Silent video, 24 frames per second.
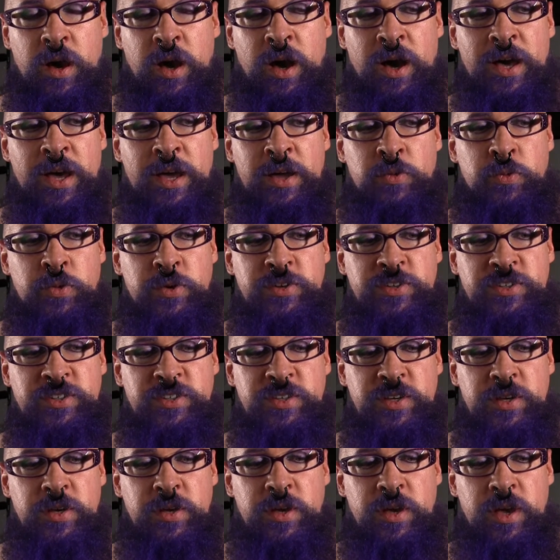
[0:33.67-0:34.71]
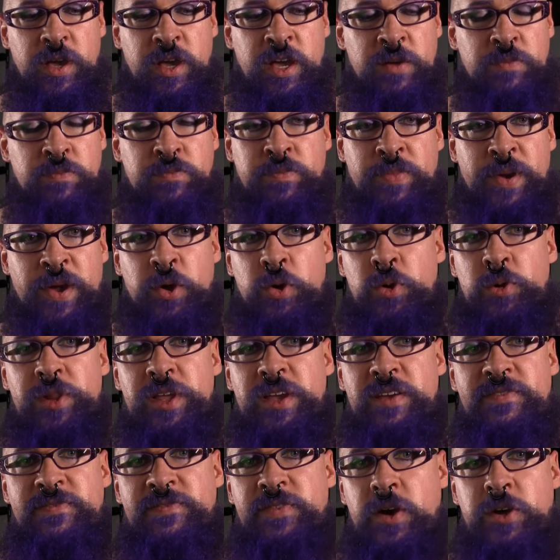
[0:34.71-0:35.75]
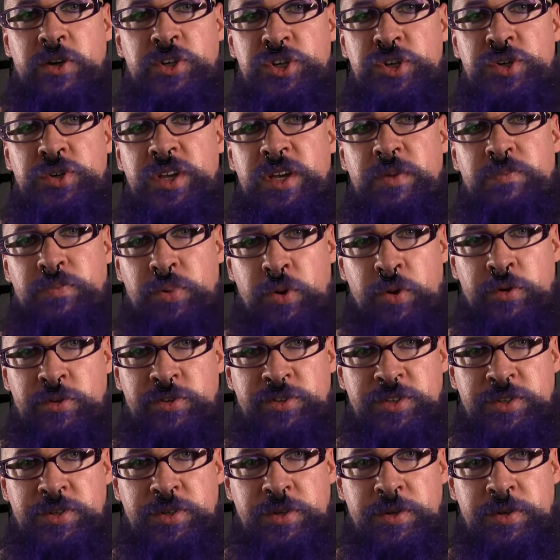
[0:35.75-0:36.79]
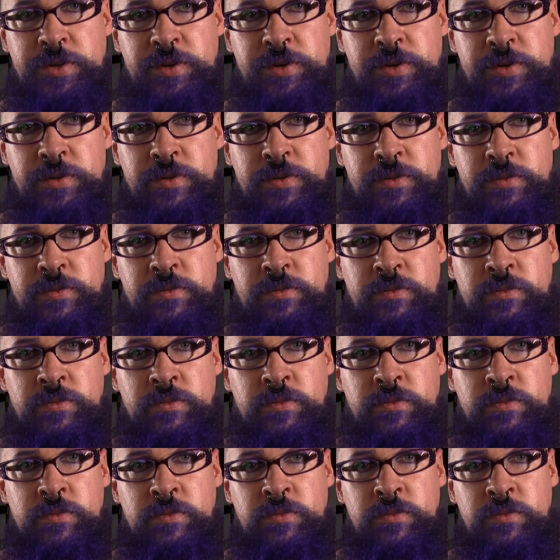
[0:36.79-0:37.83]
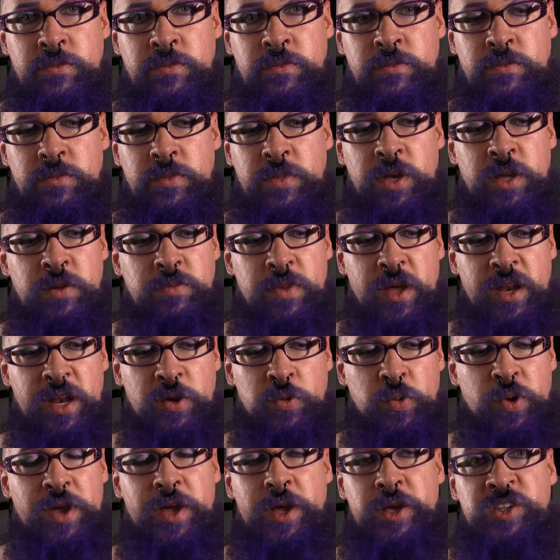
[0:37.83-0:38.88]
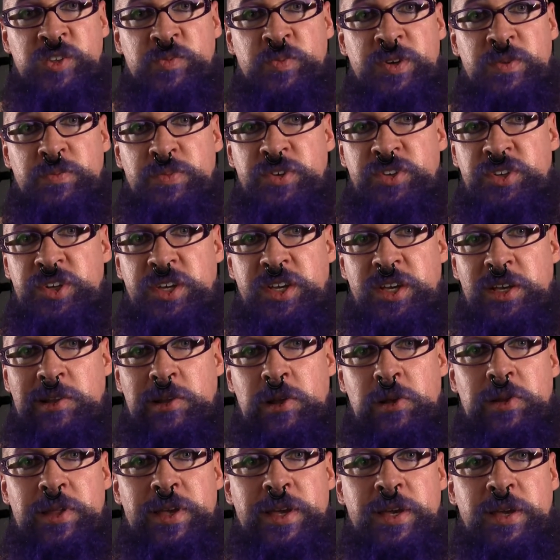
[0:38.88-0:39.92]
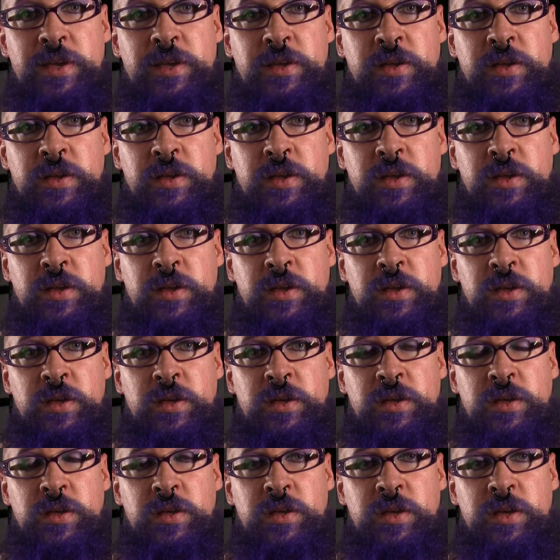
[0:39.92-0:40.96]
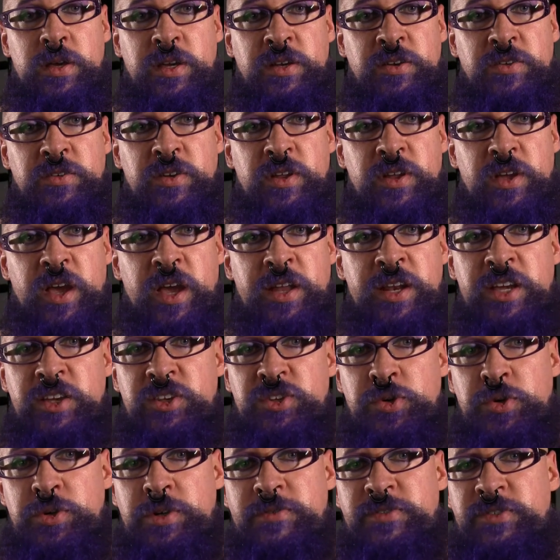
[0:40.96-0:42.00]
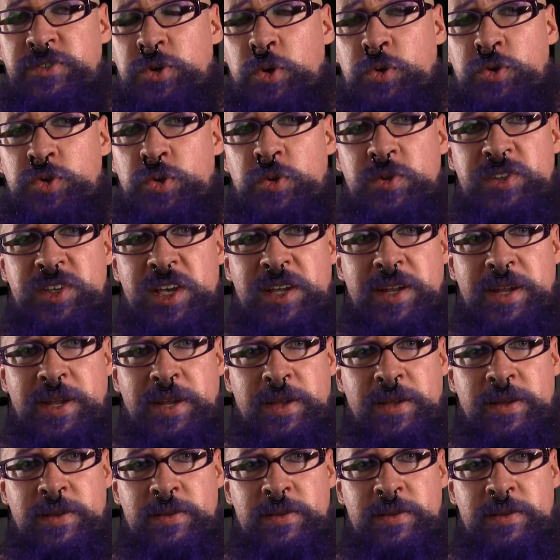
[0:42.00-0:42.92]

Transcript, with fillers: I was a barely functioning person in many ways, but particularly in any sort of social setting.